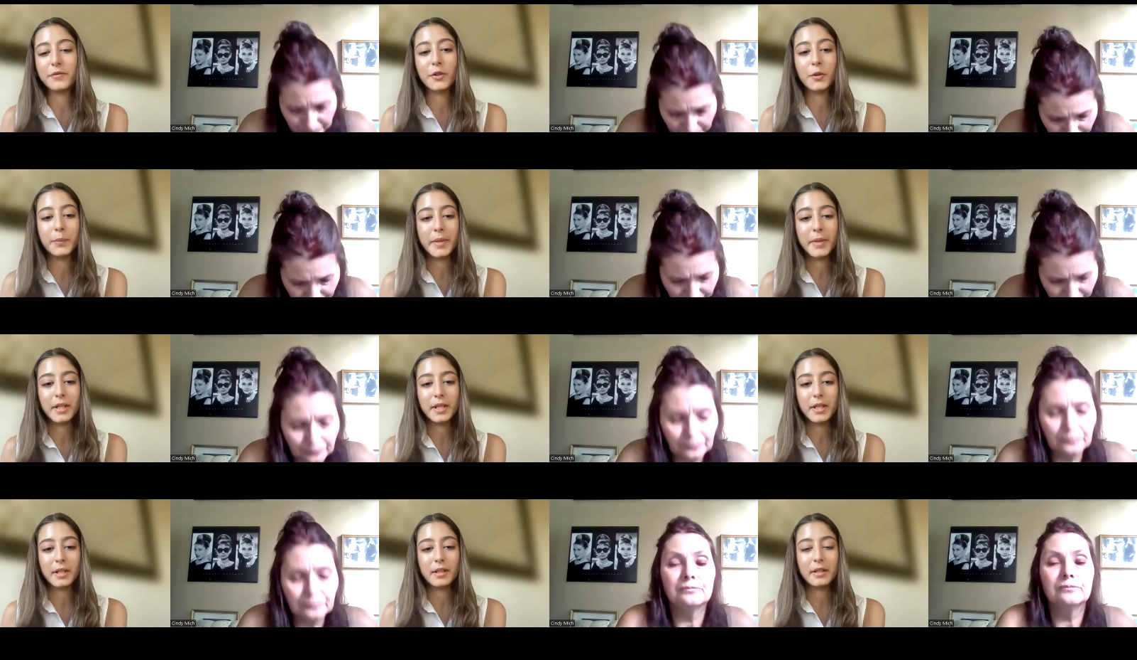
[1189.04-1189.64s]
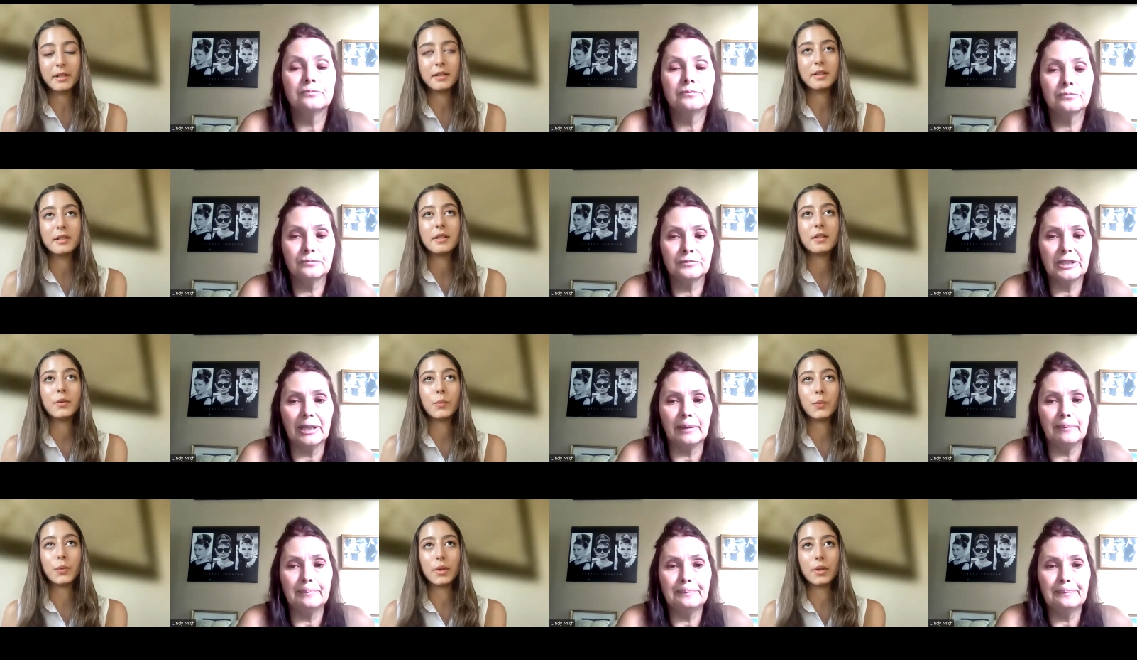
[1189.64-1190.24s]
Speaker 1: filmmaking
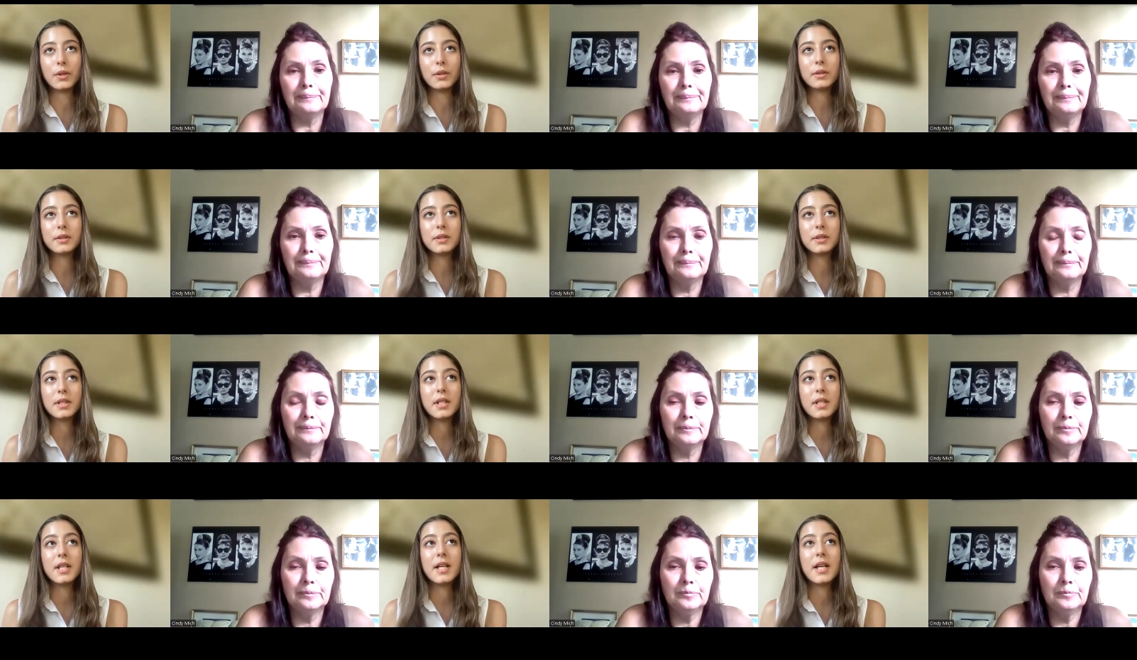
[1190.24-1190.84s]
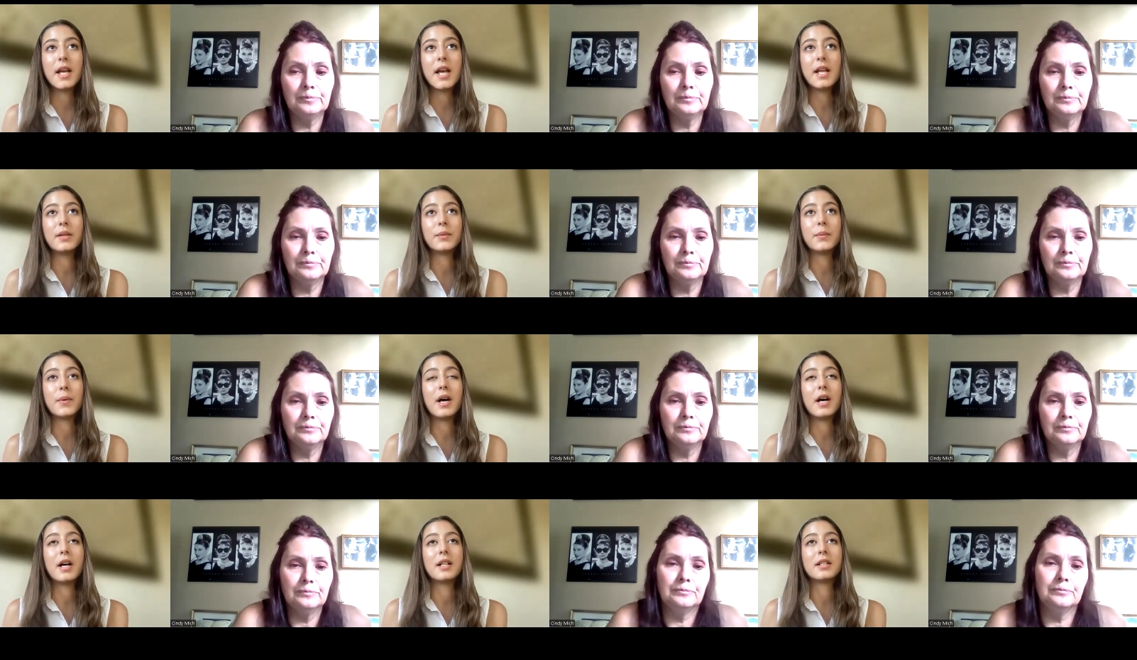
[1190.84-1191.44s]
yeah. world. And
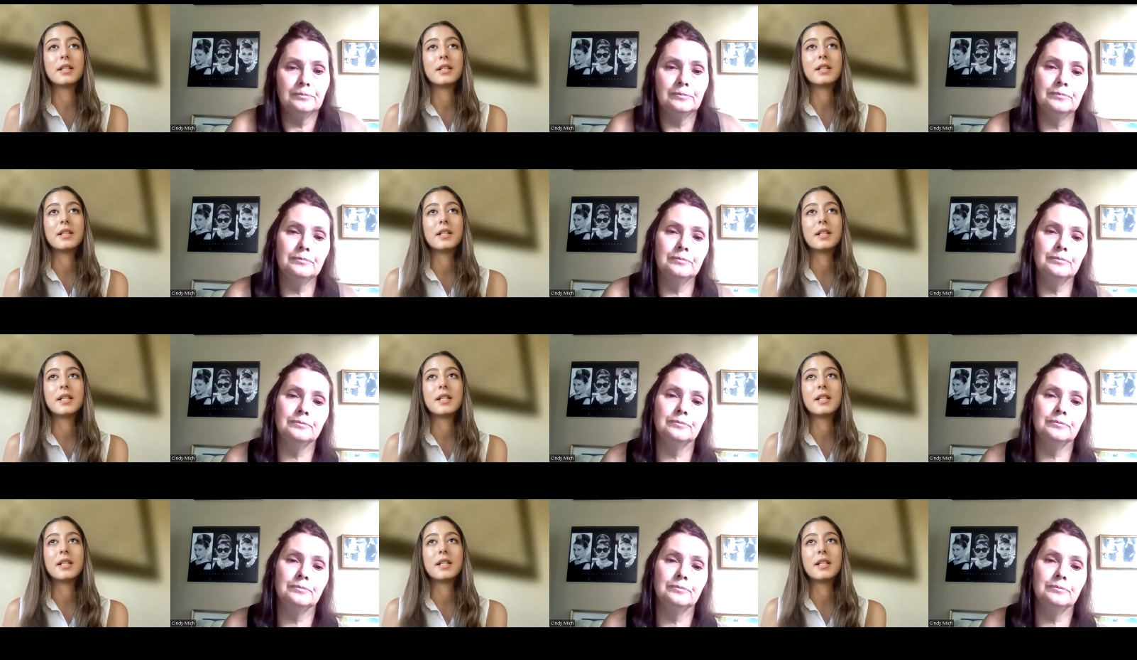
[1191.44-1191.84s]
while